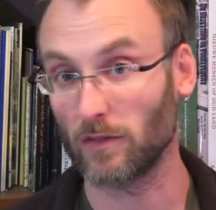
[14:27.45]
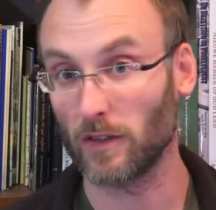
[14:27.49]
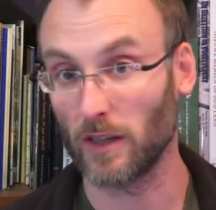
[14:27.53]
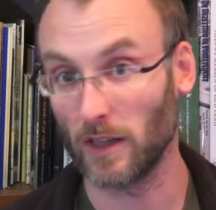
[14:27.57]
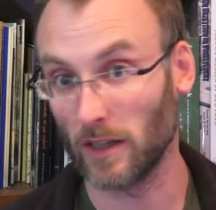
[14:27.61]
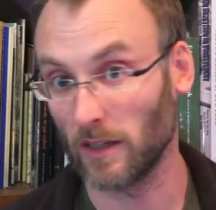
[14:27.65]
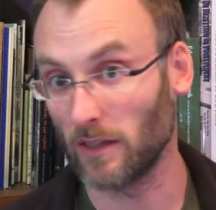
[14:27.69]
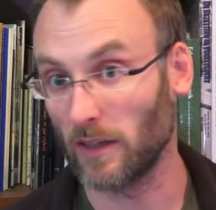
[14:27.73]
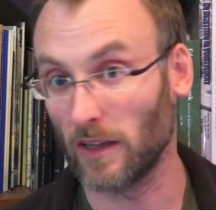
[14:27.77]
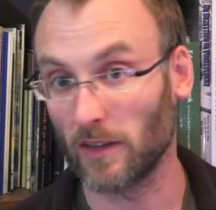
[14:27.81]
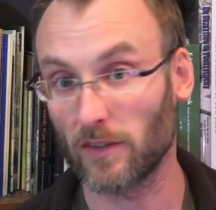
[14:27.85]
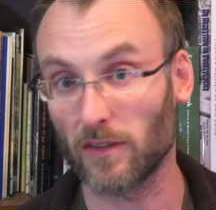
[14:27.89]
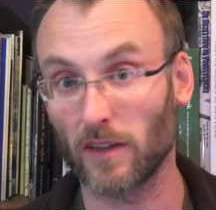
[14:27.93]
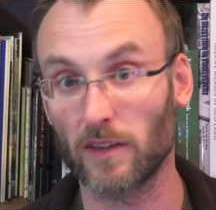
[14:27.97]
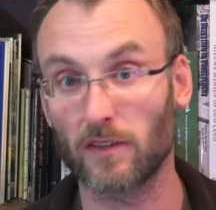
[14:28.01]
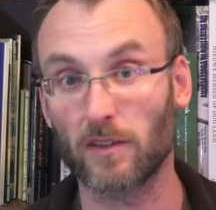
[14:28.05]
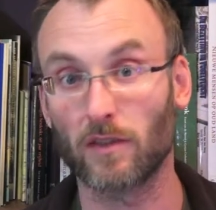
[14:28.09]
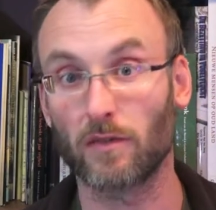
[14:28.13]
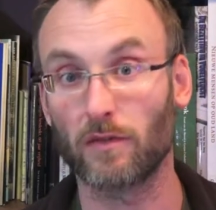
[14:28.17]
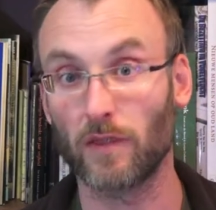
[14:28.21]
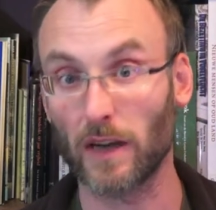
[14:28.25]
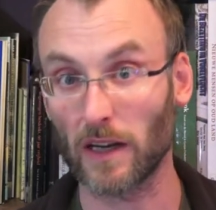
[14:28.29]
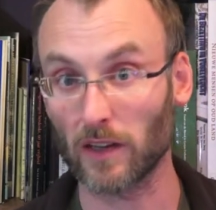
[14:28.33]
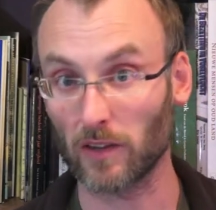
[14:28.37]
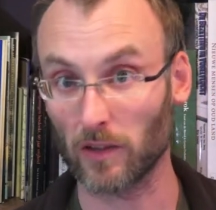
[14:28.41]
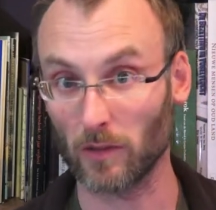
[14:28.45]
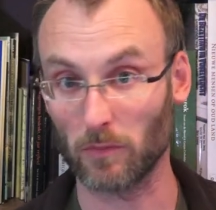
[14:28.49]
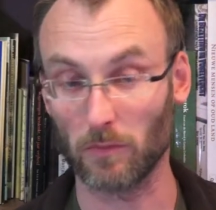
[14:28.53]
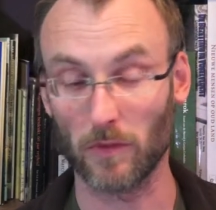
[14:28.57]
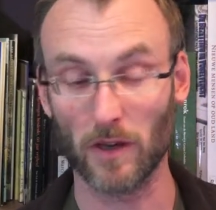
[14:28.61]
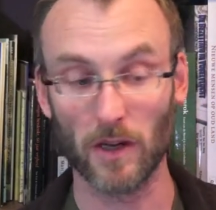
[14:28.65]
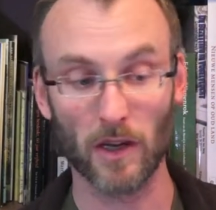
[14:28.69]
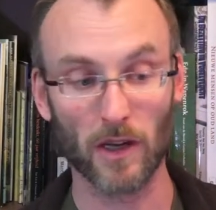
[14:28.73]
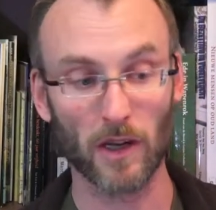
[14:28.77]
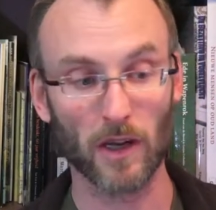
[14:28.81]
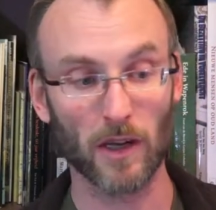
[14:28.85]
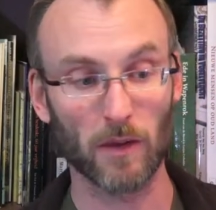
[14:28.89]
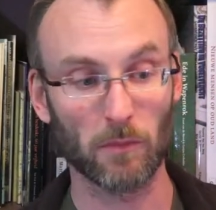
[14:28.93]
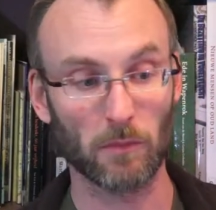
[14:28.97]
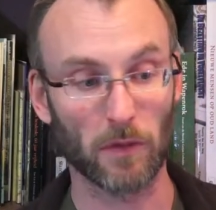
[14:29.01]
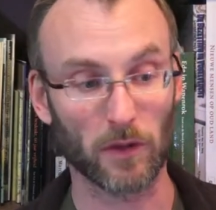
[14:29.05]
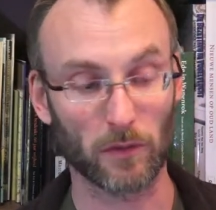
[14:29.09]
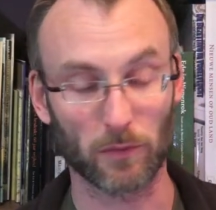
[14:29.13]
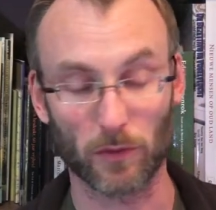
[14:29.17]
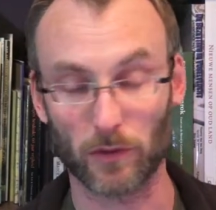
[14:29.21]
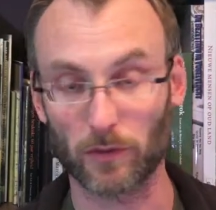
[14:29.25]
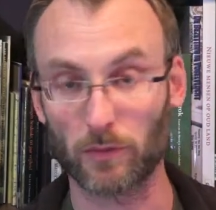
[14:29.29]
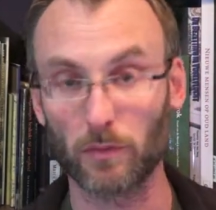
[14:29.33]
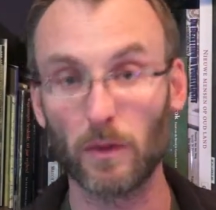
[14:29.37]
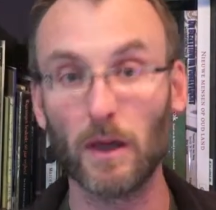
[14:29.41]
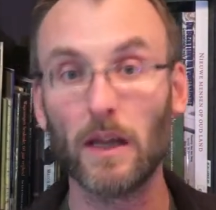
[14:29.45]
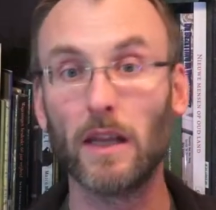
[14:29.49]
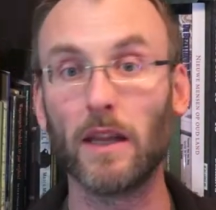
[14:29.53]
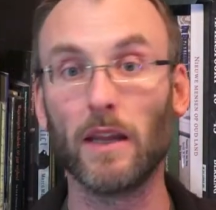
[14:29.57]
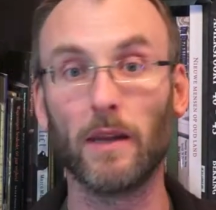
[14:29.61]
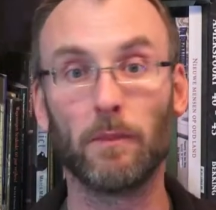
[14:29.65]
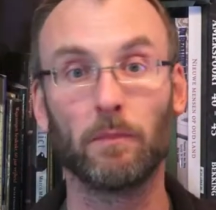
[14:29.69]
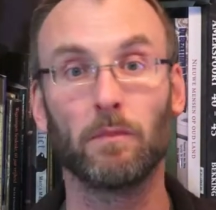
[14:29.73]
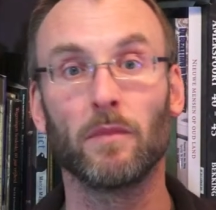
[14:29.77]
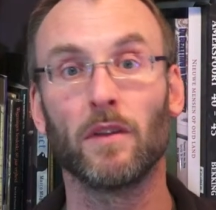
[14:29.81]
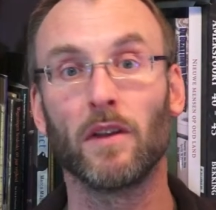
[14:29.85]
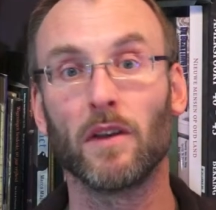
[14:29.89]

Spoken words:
in that sense a victim, but was really